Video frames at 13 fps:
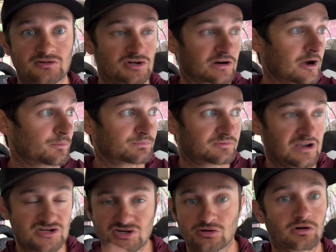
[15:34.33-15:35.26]
help
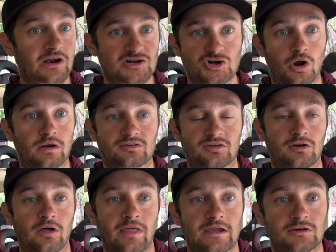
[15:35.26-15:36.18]
teach you your electronics and
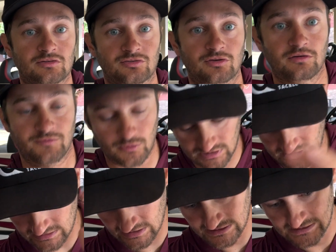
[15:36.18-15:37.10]
all that good stuff.
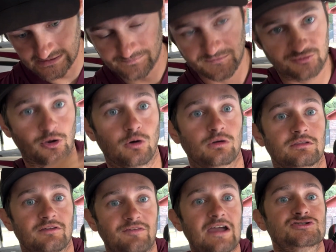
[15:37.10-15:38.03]
Okay. So
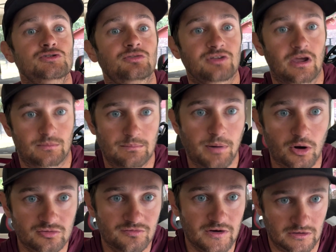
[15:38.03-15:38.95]
the fake juice segment,
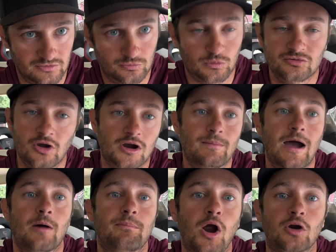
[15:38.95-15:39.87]
perseverance. We're going to talk
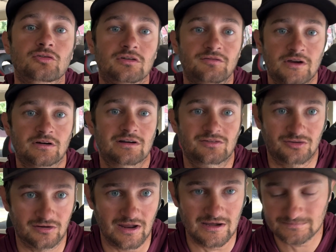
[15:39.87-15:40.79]
about perseverance
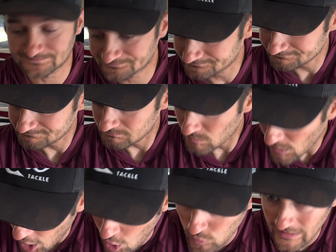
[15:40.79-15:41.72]
today.
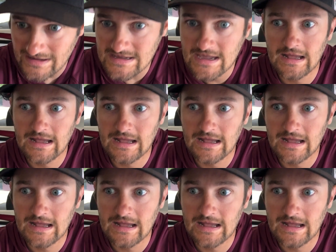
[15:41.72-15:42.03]
Okay.